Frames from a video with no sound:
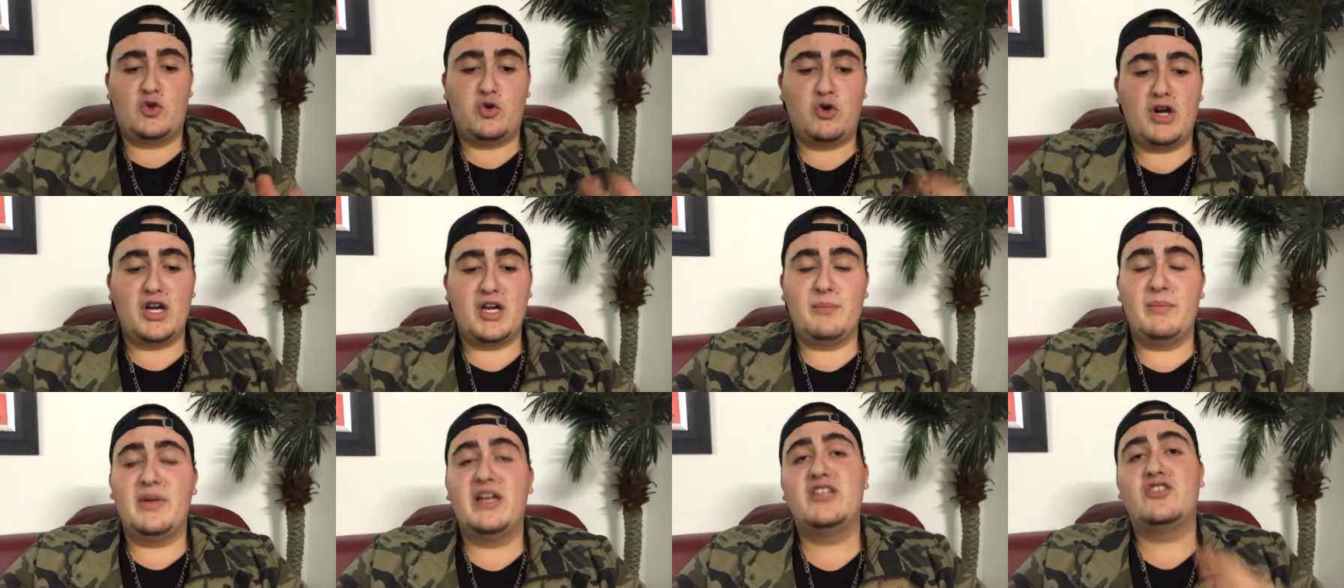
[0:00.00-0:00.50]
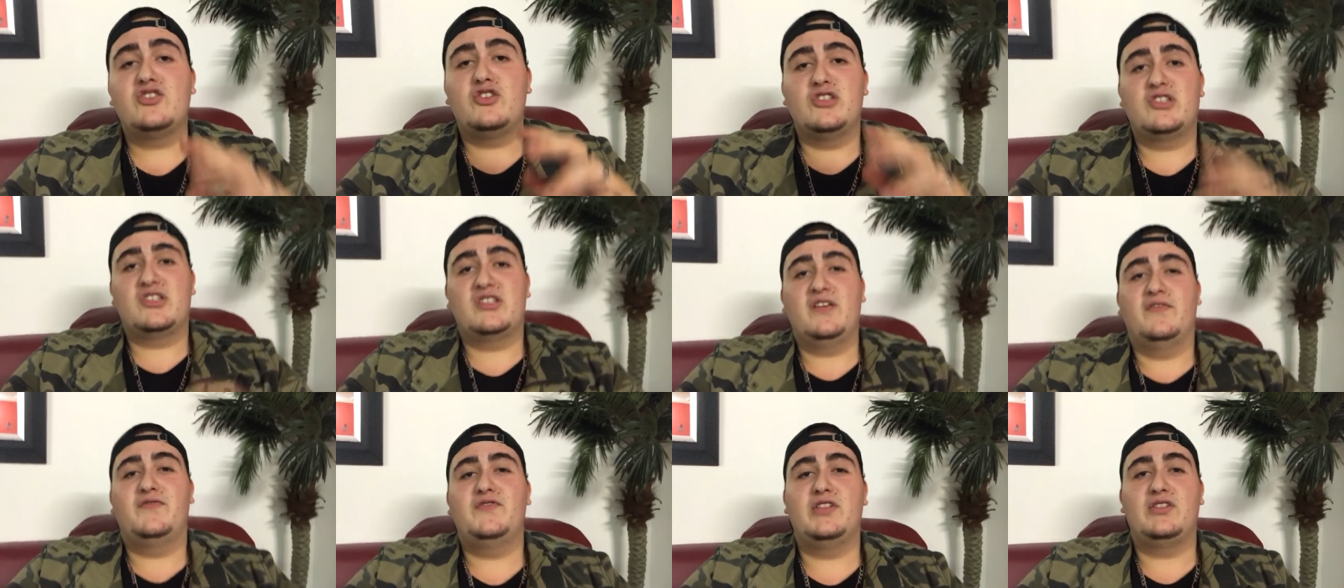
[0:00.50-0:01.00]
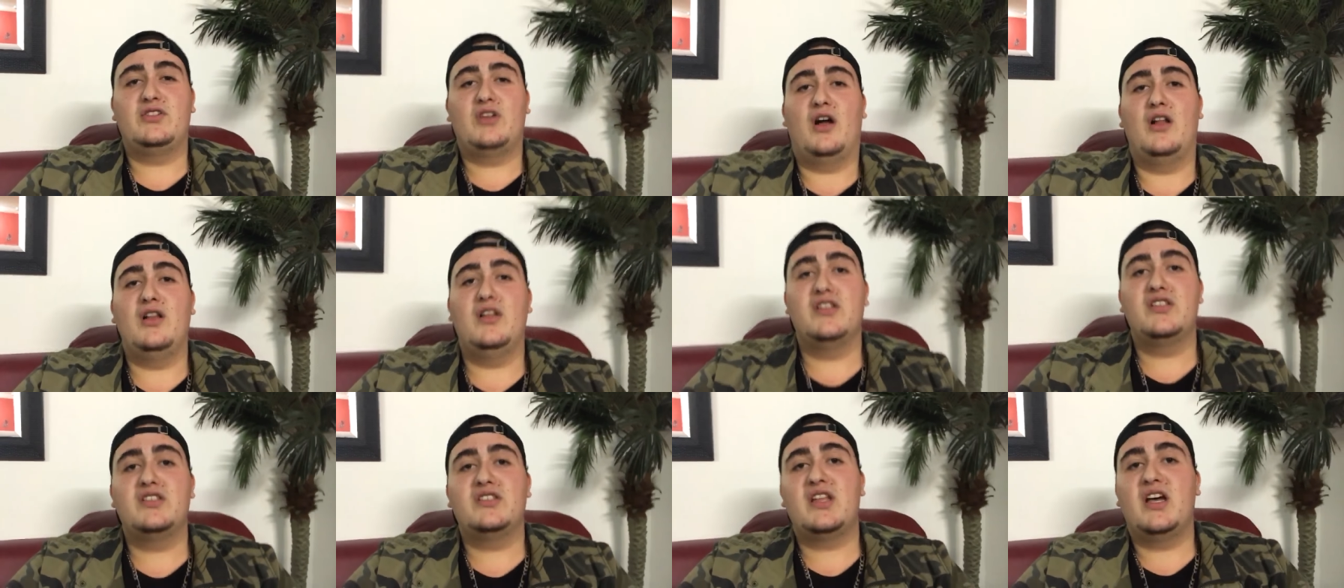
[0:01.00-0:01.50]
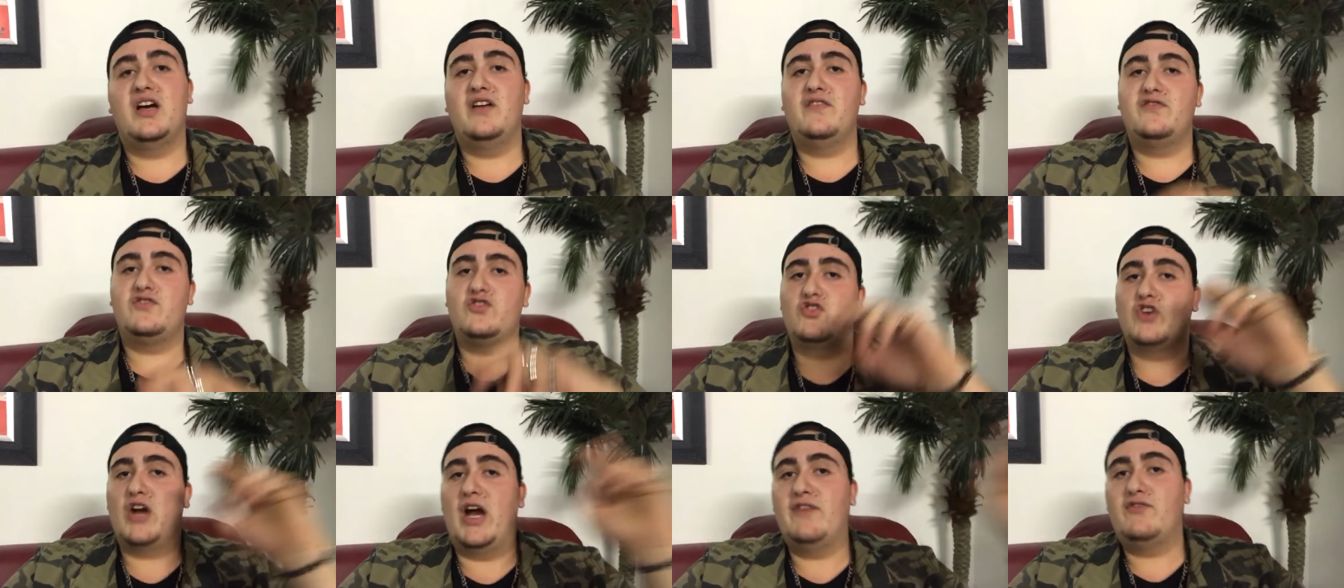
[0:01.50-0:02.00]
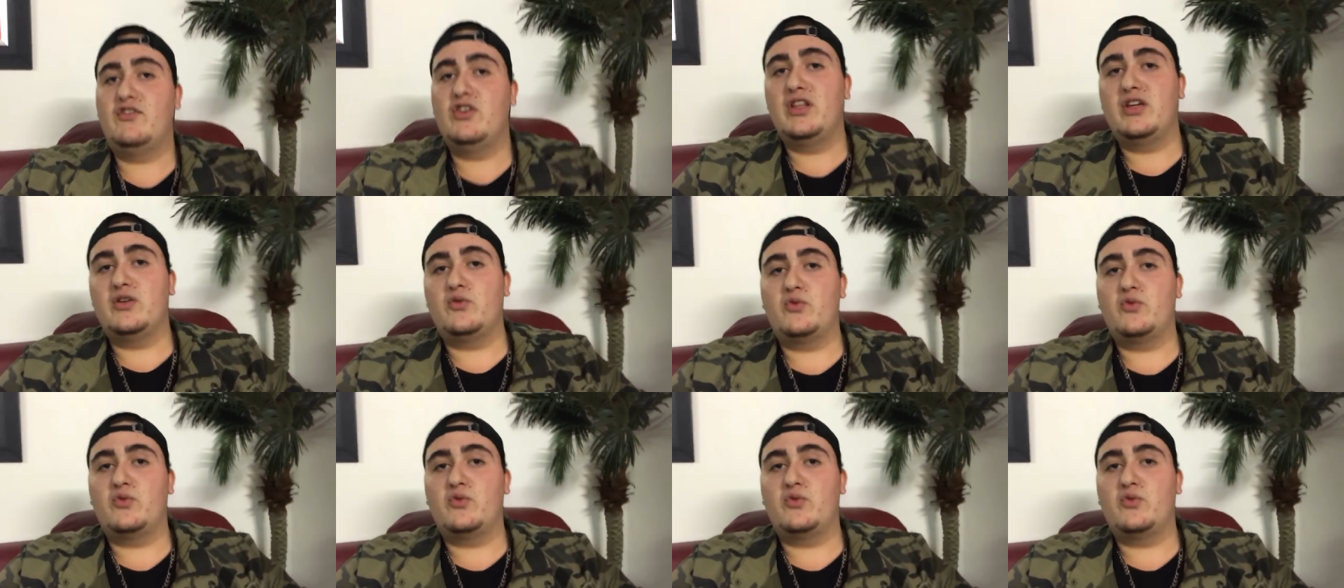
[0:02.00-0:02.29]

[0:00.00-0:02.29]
20 minutes to stuff the doll and stuff, drive to the